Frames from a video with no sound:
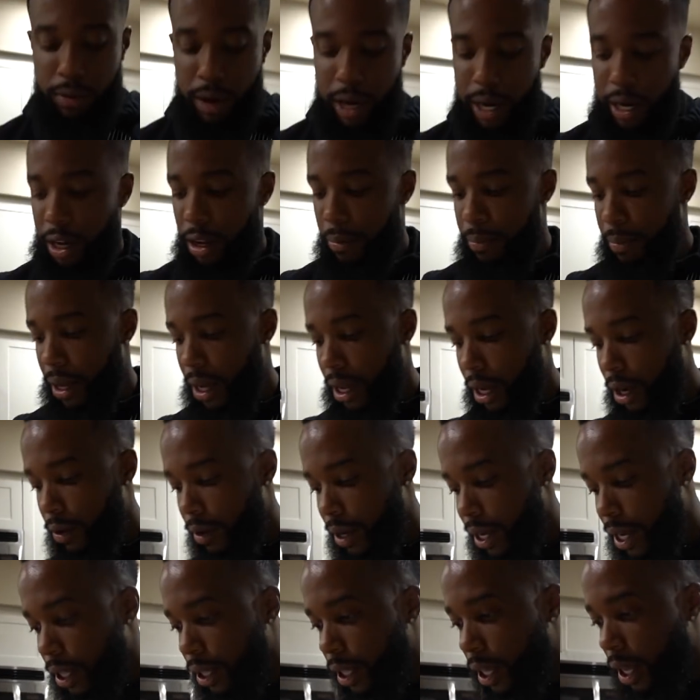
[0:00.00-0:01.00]
right here, man. Gonna
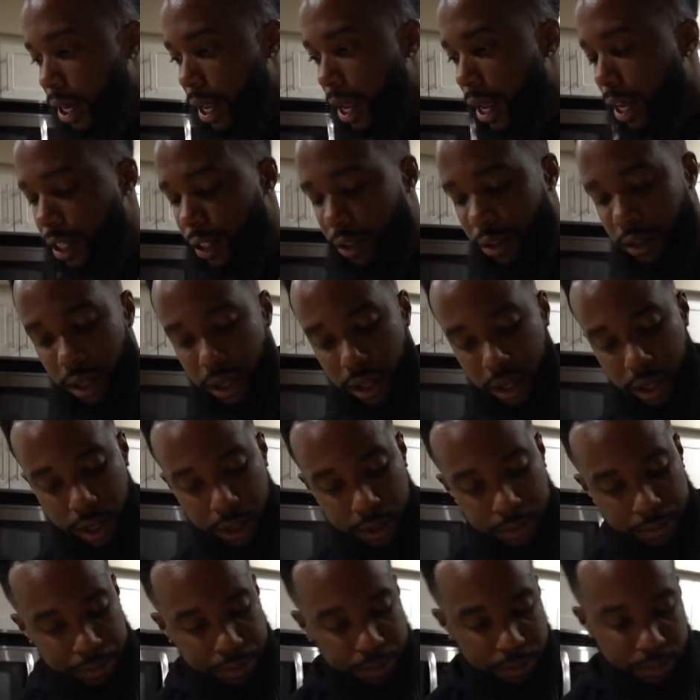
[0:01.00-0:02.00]
eat that as
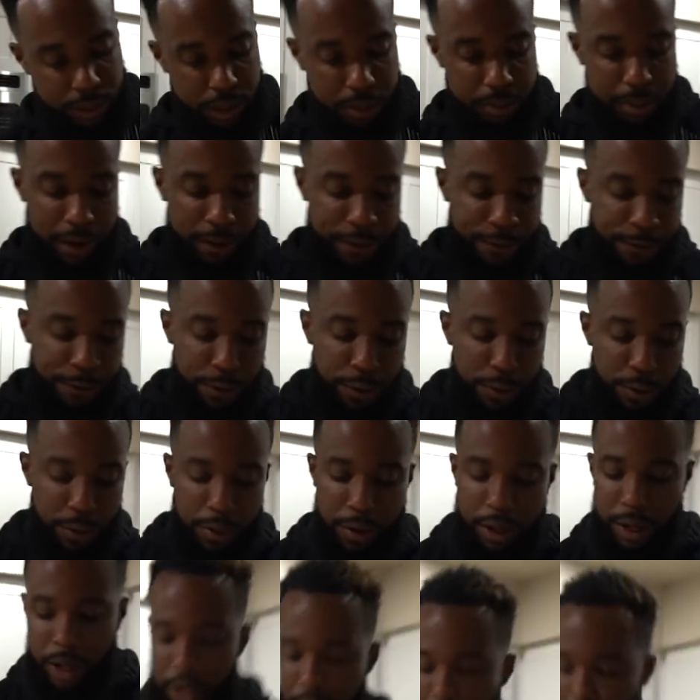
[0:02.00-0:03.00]
um, my
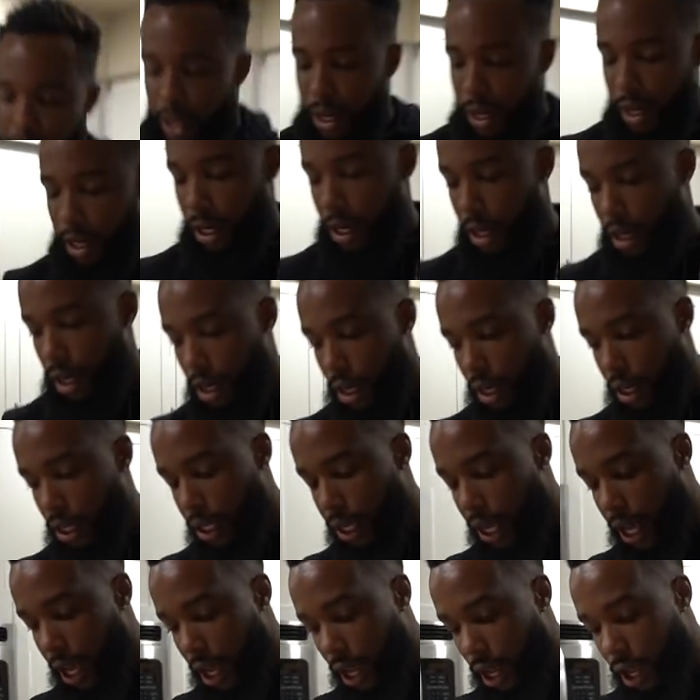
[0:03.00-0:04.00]
fruit. And uh,
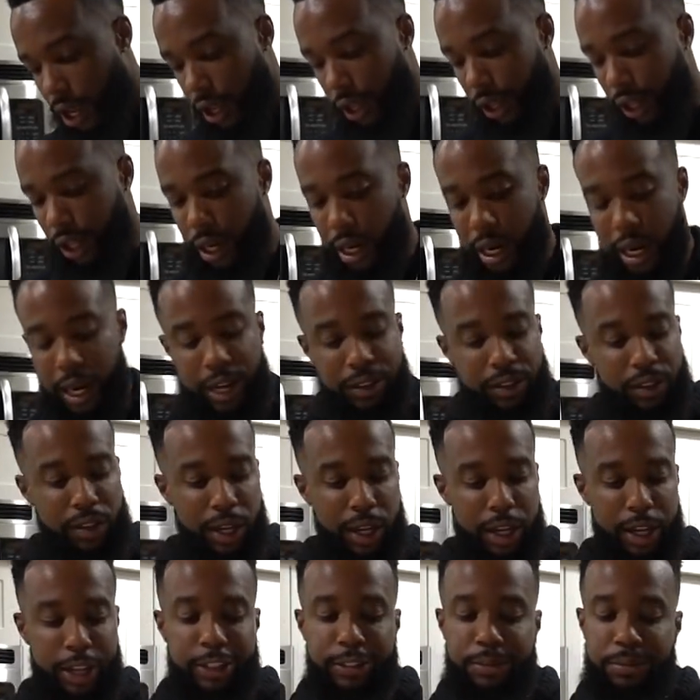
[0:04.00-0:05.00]
yeah, like I
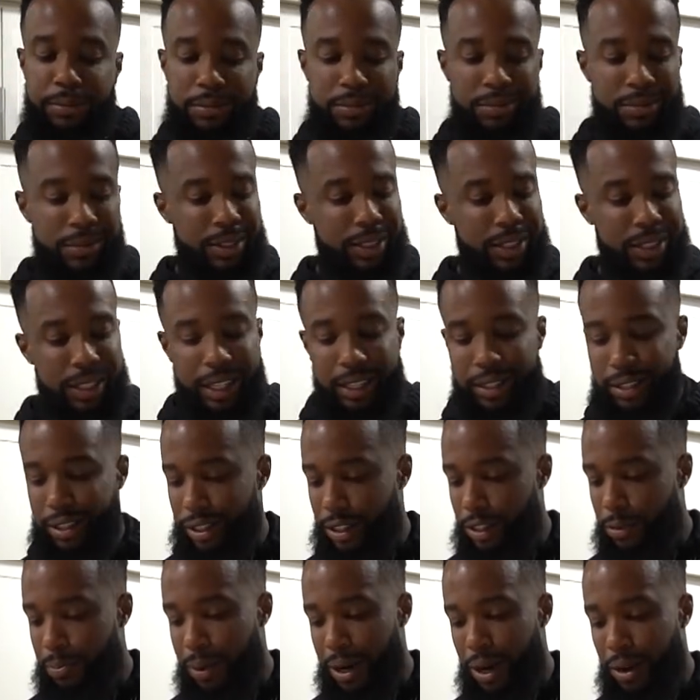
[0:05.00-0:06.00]
say, this
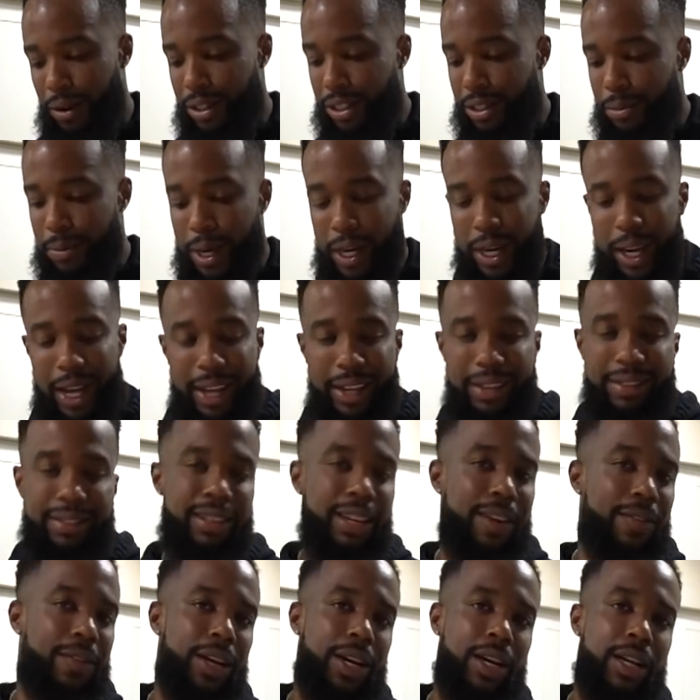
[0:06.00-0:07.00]
is about it's about like
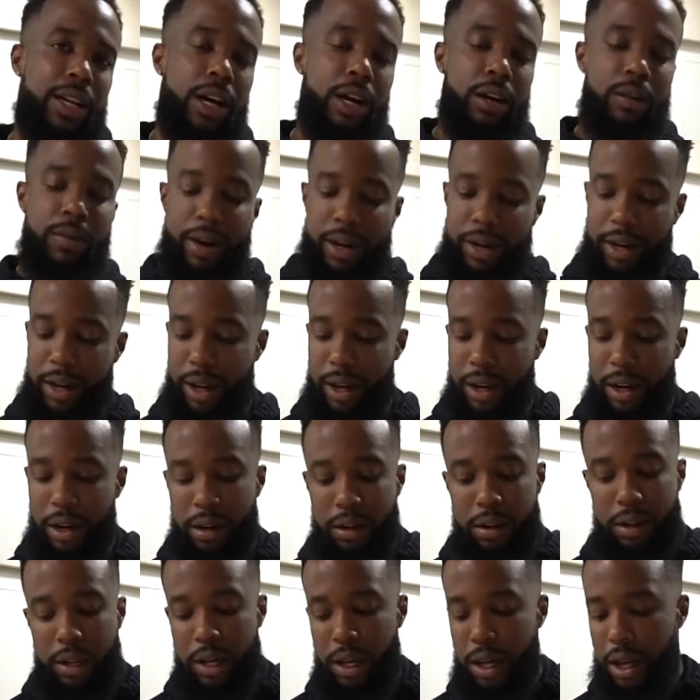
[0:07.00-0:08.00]
seven o'clock right
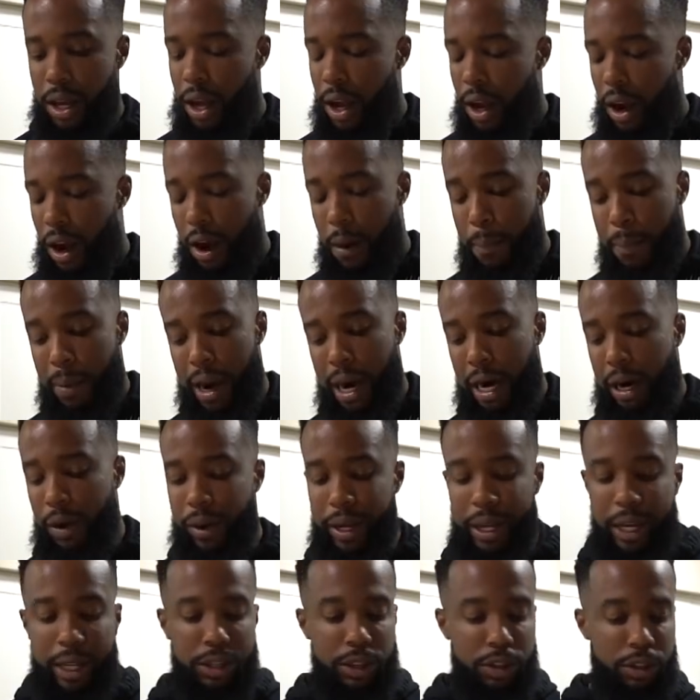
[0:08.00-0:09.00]
now. I'm probably
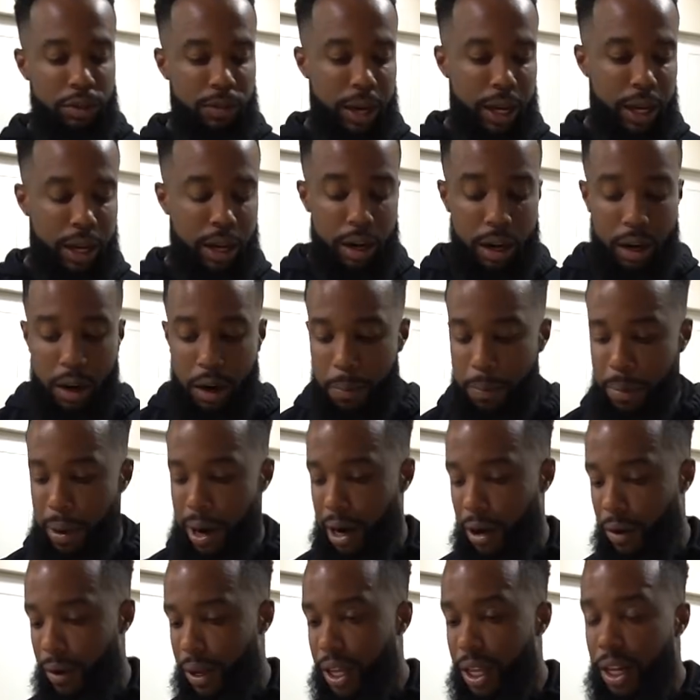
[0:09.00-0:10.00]
gonna eat this right here. I'm
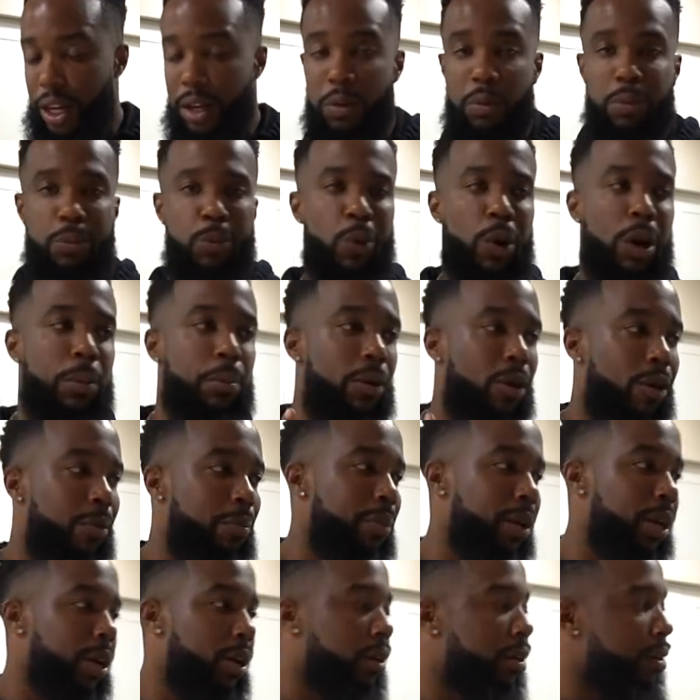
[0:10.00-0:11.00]
probably gonna eat one more
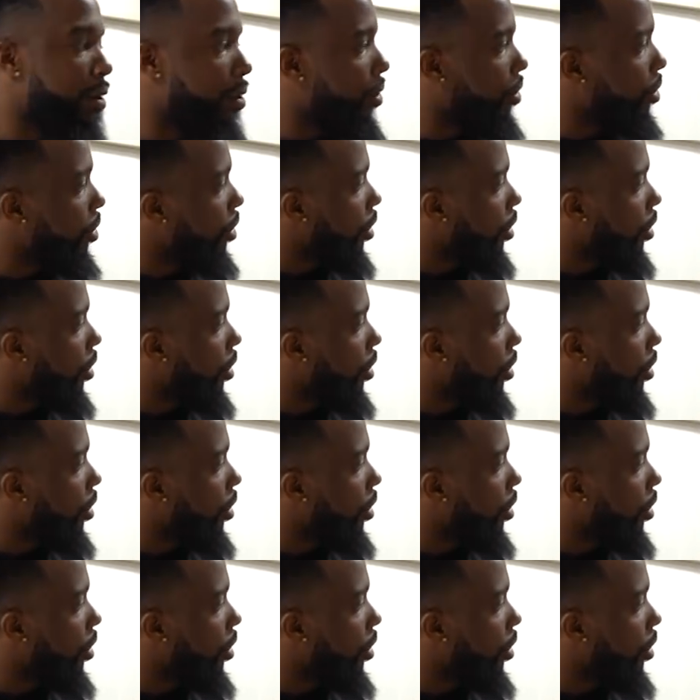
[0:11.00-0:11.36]
meal